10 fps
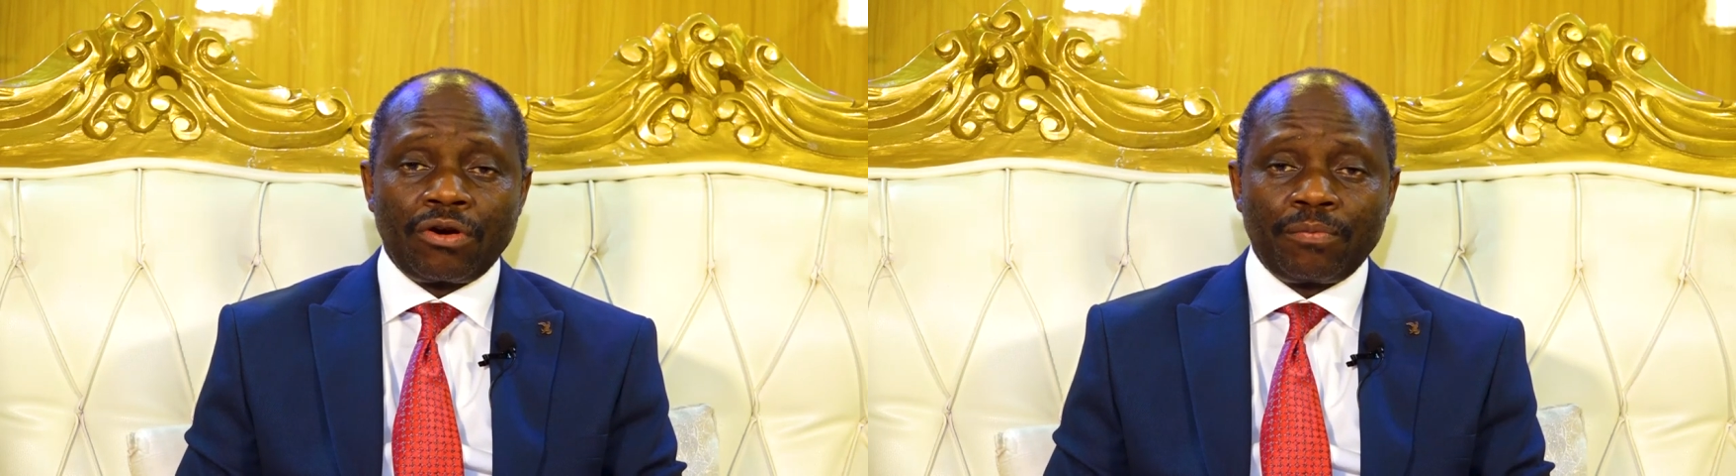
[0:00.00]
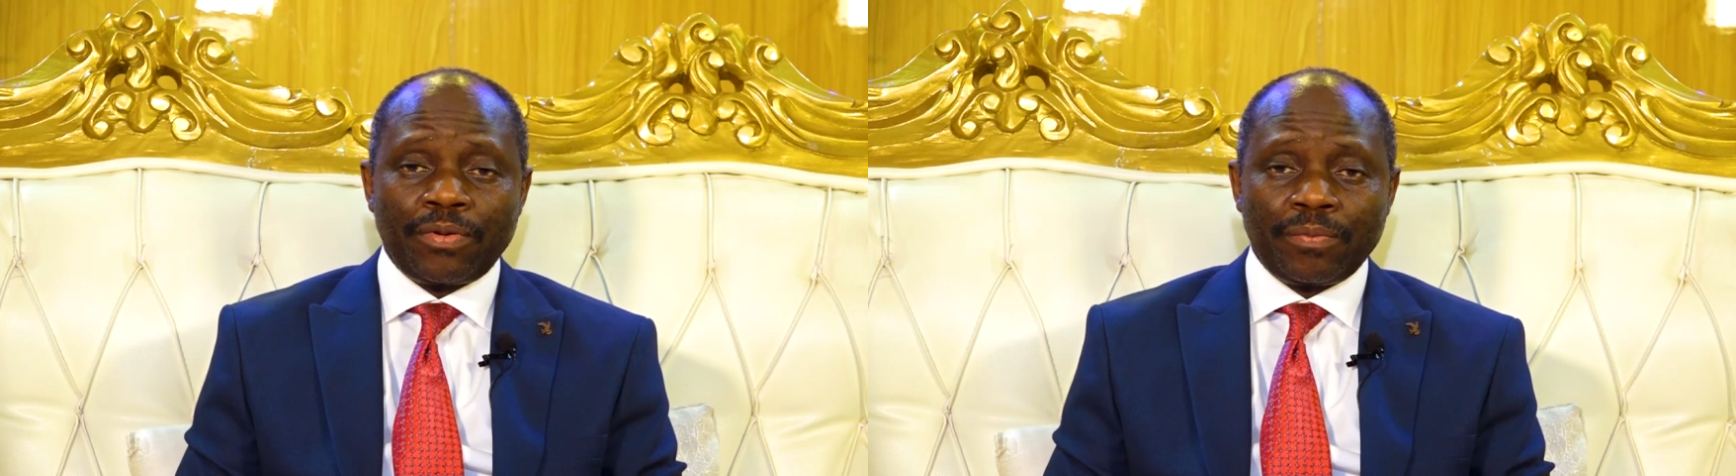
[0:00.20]

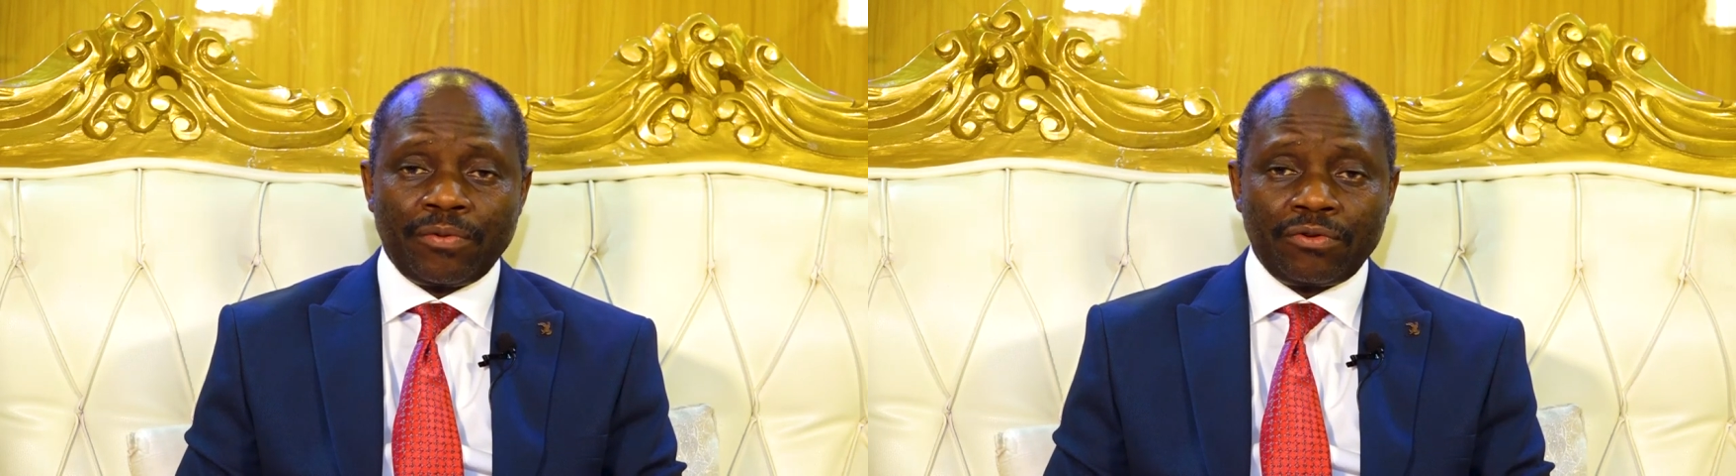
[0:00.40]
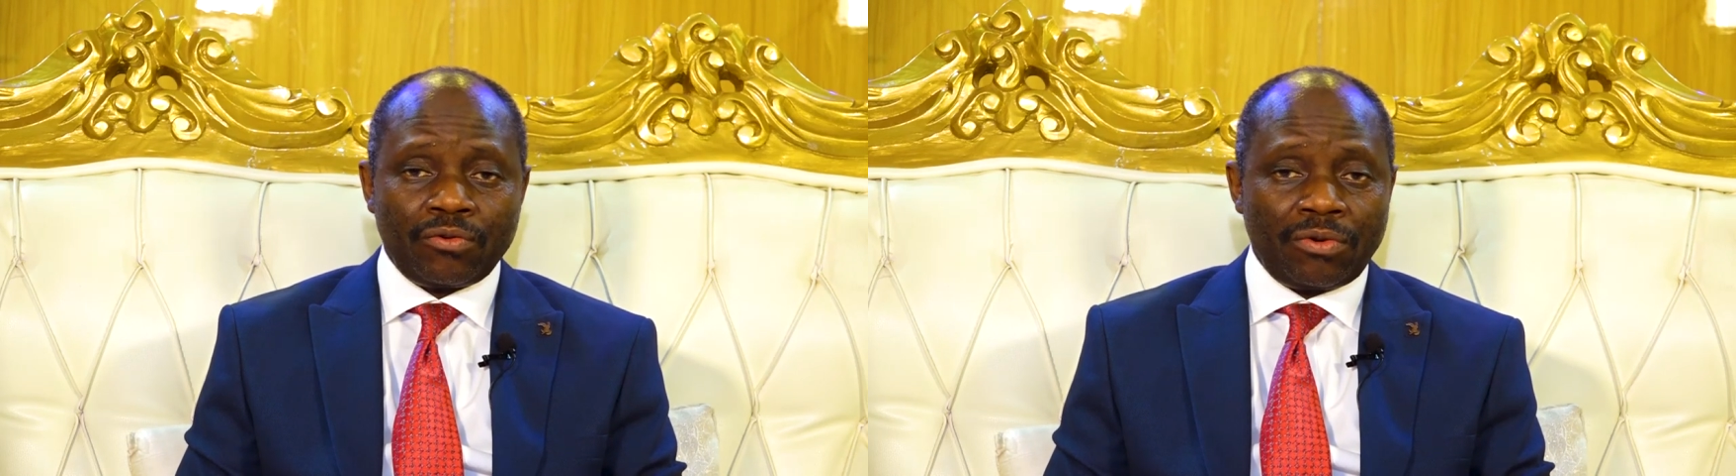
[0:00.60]
around
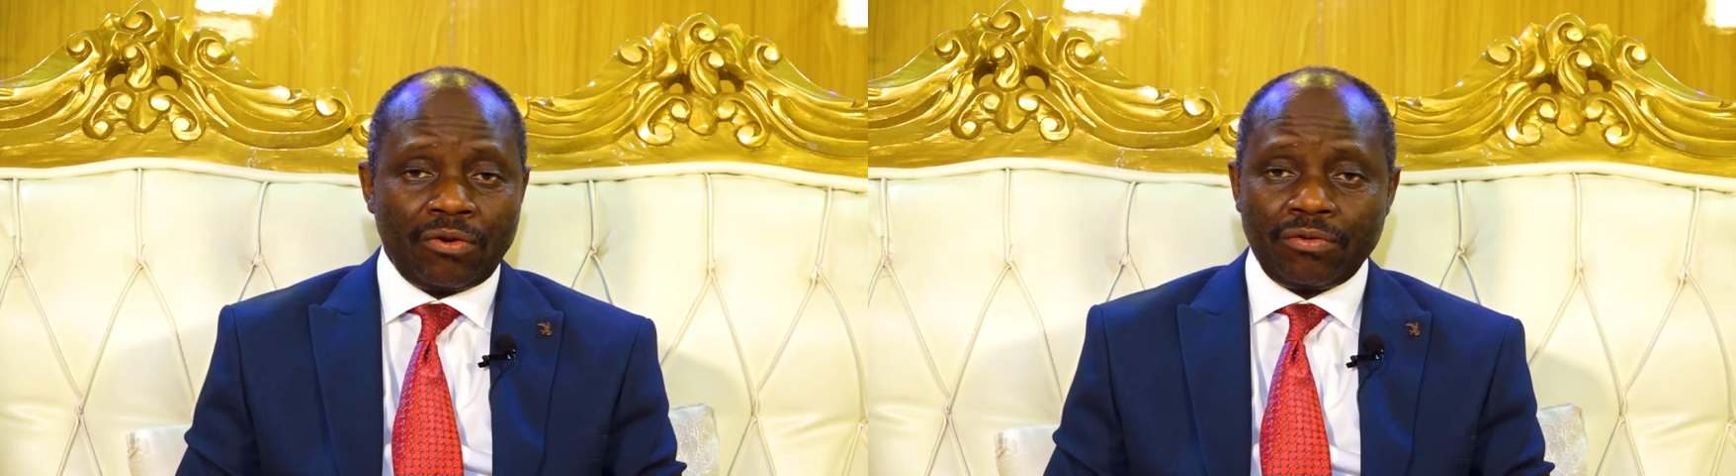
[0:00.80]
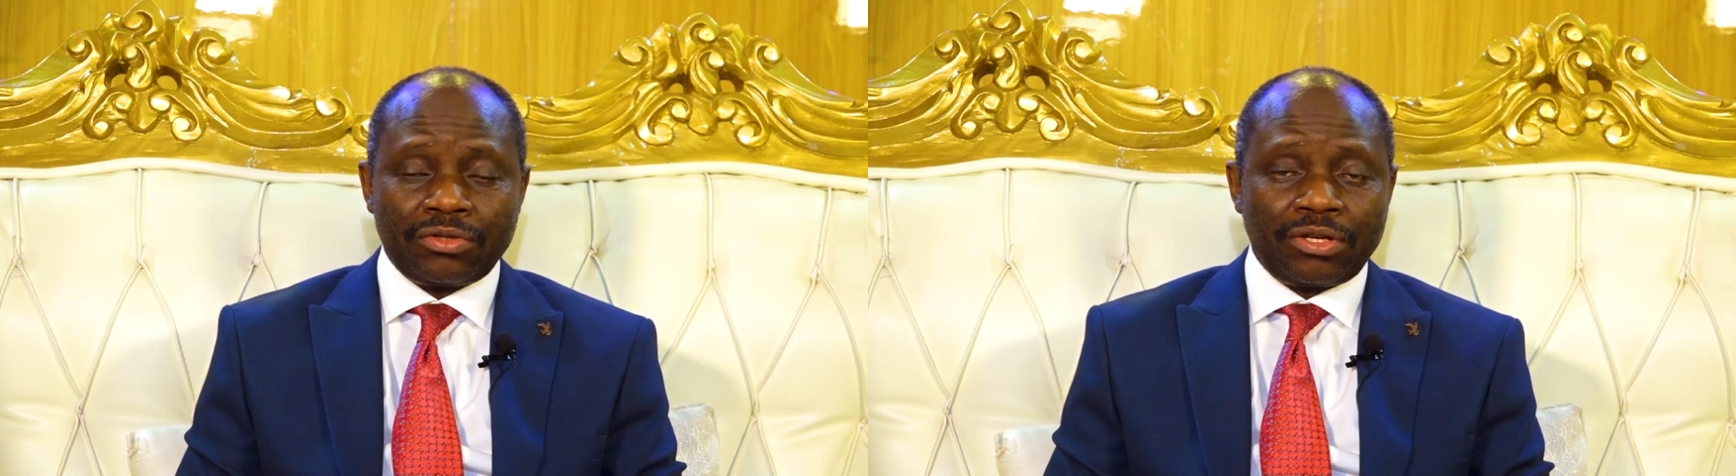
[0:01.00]
people, you will
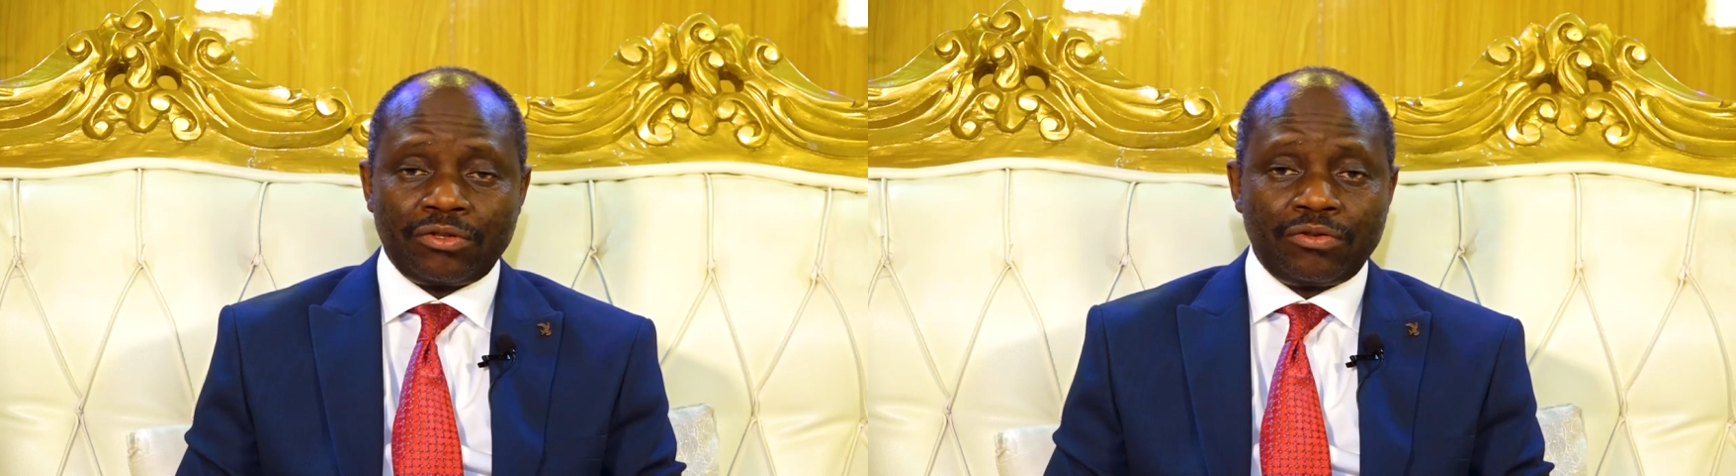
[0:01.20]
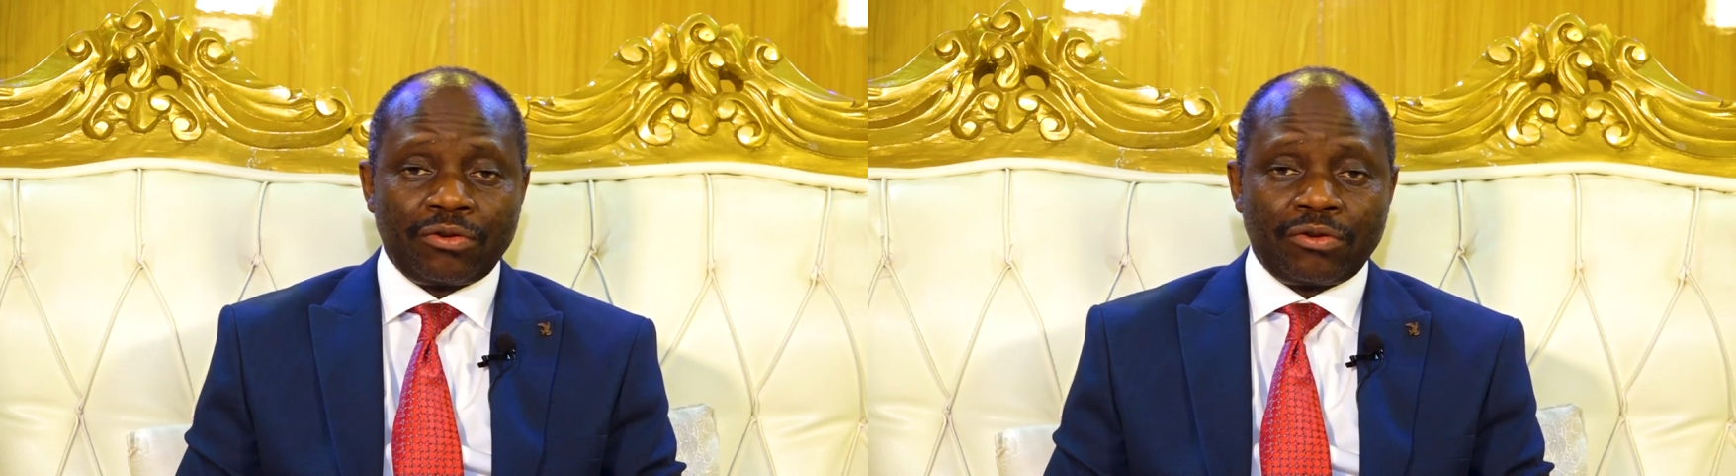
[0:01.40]
lose the,